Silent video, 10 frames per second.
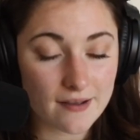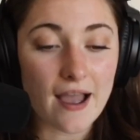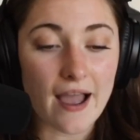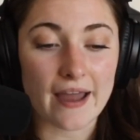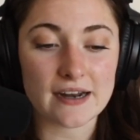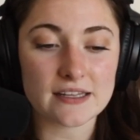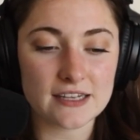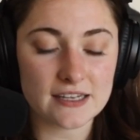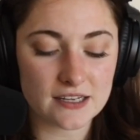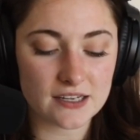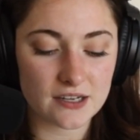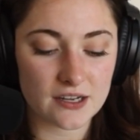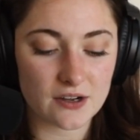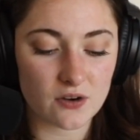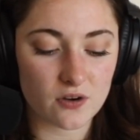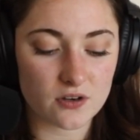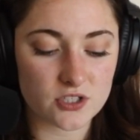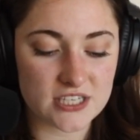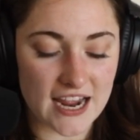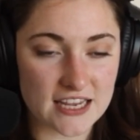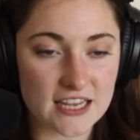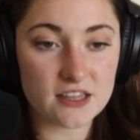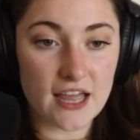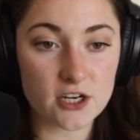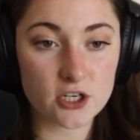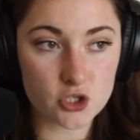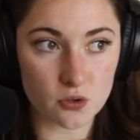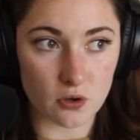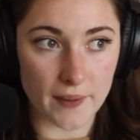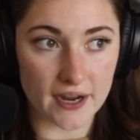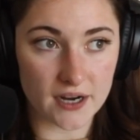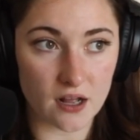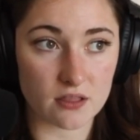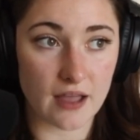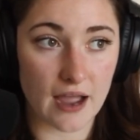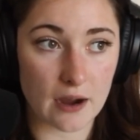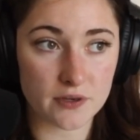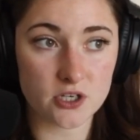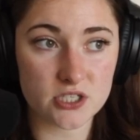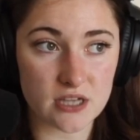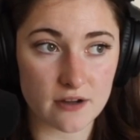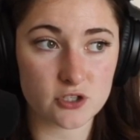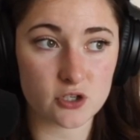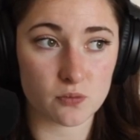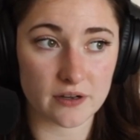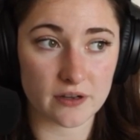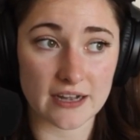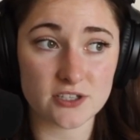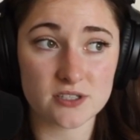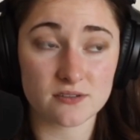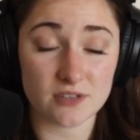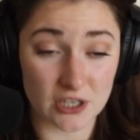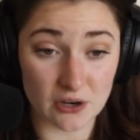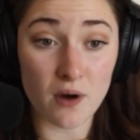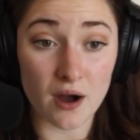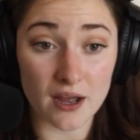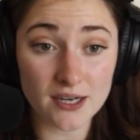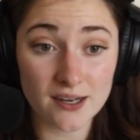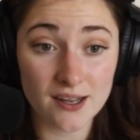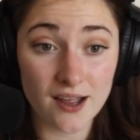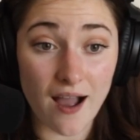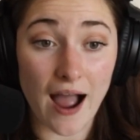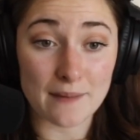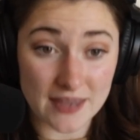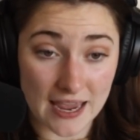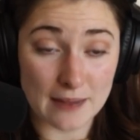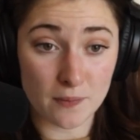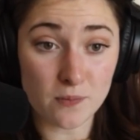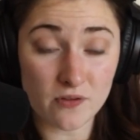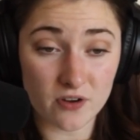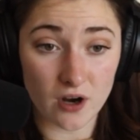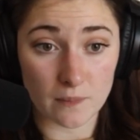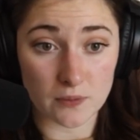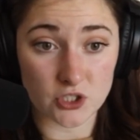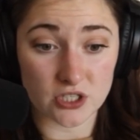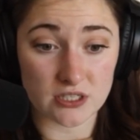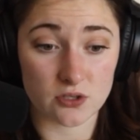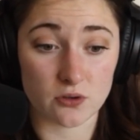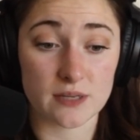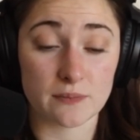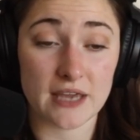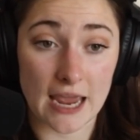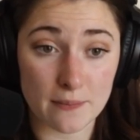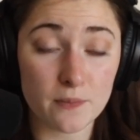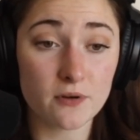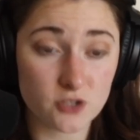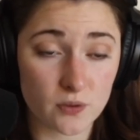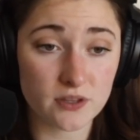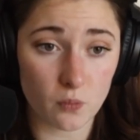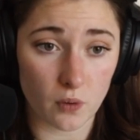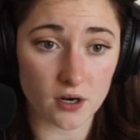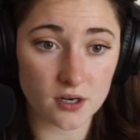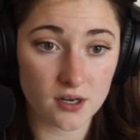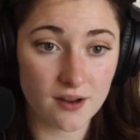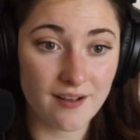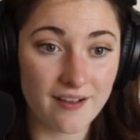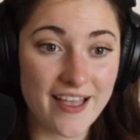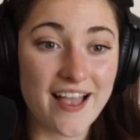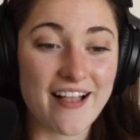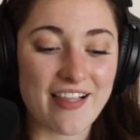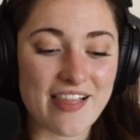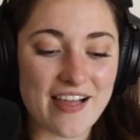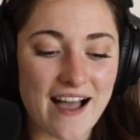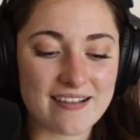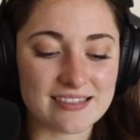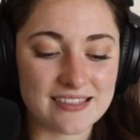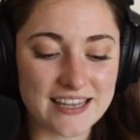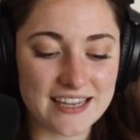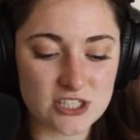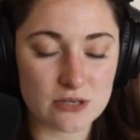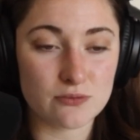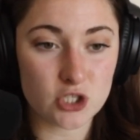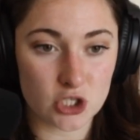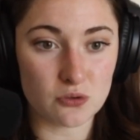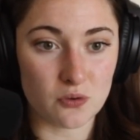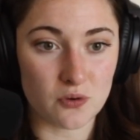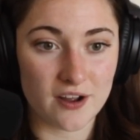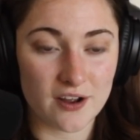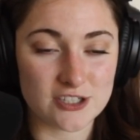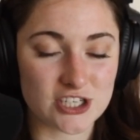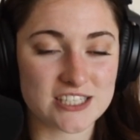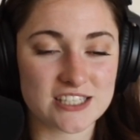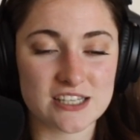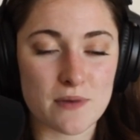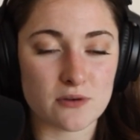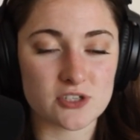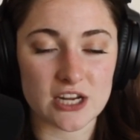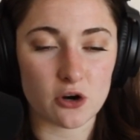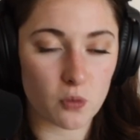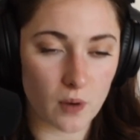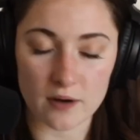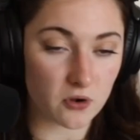And I think taking that control back, allowing yourself to realize, you know what? I'm capable of accomplishing these goals. I'm capable of doing the work, leads you to just the most incredible